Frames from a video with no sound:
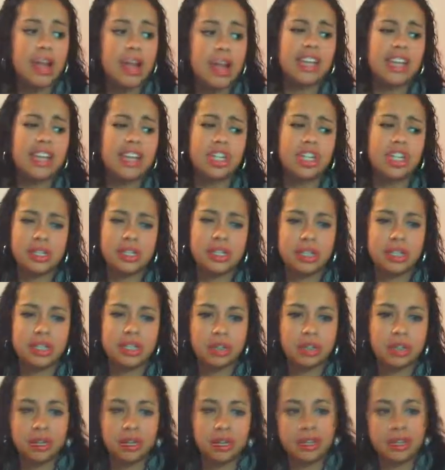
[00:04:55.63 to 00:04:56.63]
I just
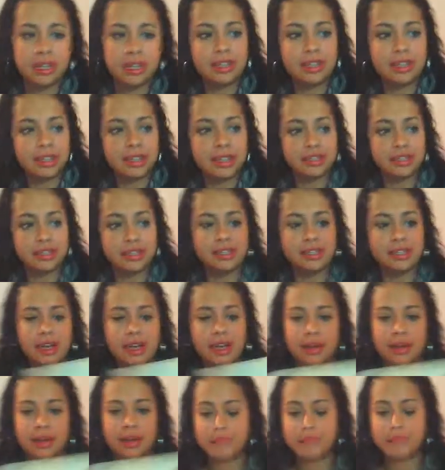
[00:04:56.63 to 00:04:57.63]
started this.
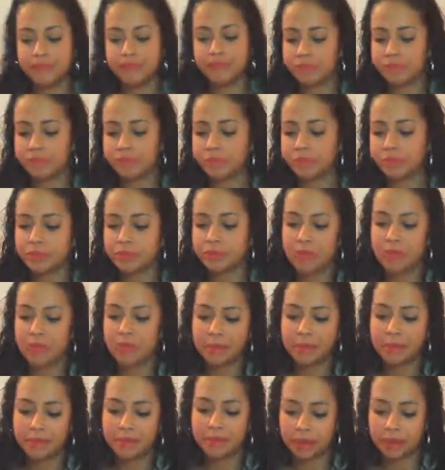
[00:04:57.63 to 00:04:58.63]

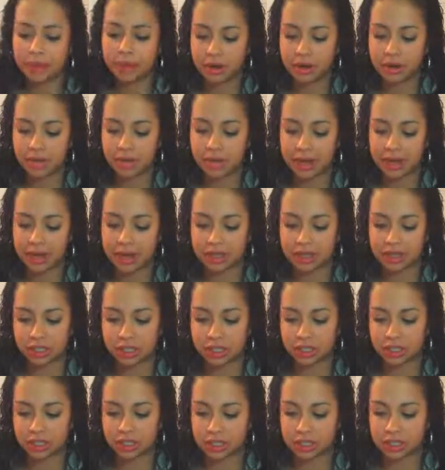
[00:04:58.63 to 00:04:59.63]
My mom
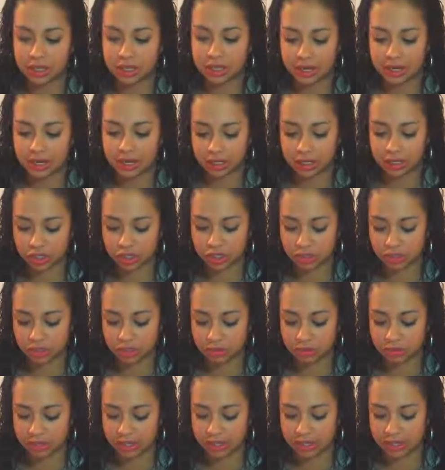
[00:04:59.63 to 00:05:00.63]
actually
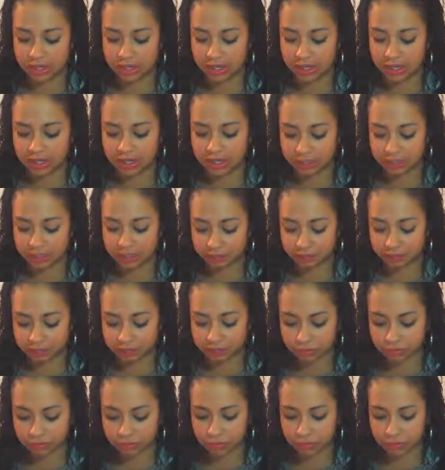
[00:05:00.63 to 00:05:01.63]
showed me these.
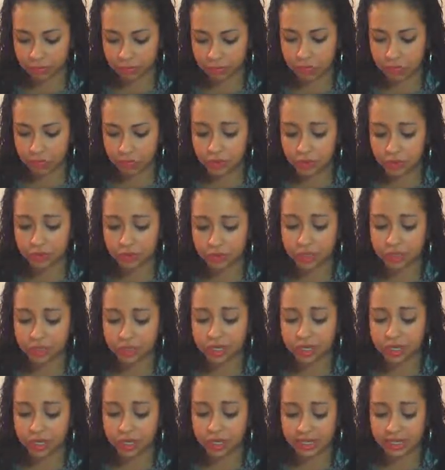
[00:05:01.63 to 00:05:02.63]
They're
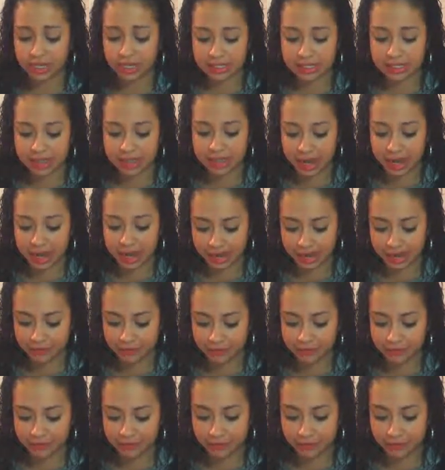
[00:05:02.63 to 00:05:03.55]
really good. It's high in